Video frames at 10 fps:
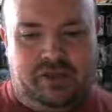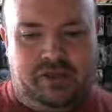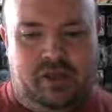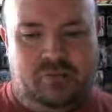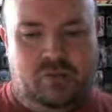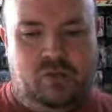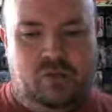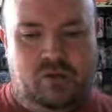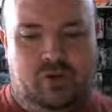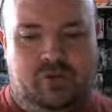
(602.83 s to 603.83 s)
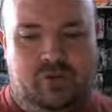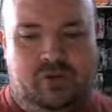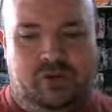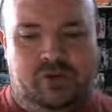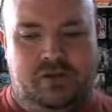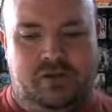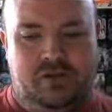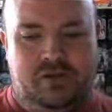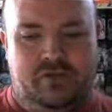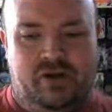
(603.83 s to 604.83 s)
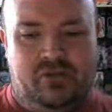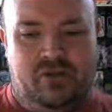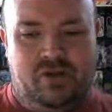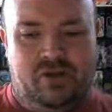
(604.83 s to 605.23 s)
does not bode well for my continued survival.